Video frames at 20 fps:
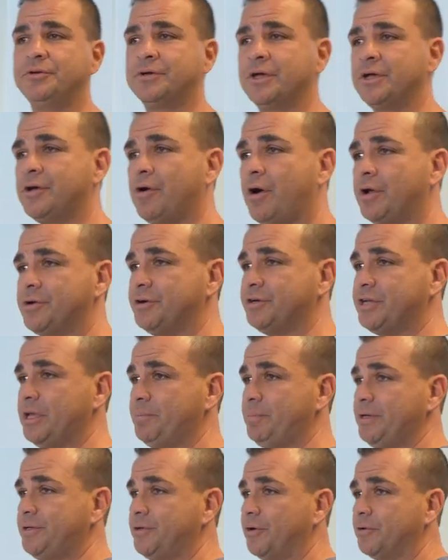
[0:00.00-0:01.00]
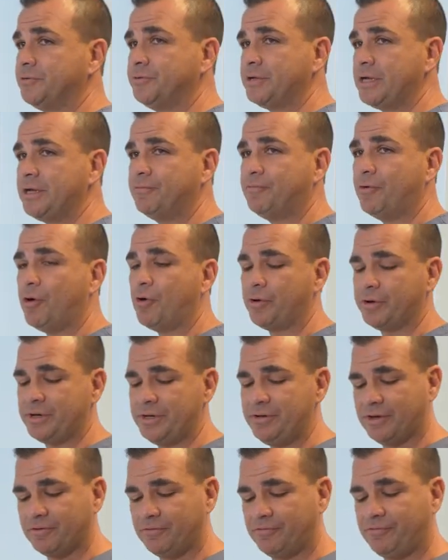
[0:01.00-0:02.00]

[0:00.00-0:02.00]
you can go on your tippy toes, lean forward, and you